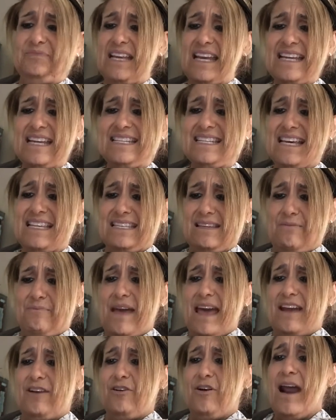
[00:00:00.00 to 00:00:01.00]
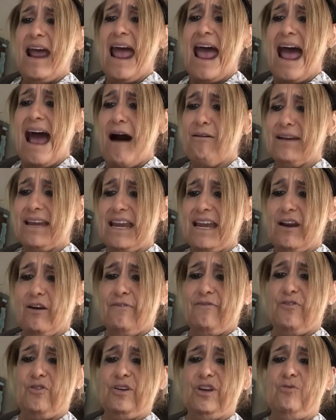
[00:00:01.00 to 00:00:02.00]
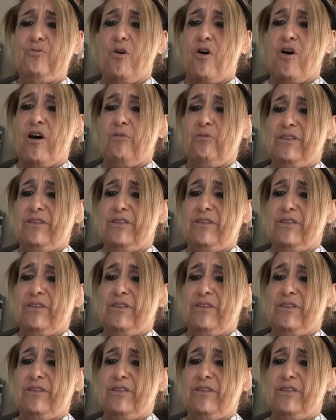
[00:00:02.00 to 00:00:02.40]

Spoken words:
It doesn't matter how careful you are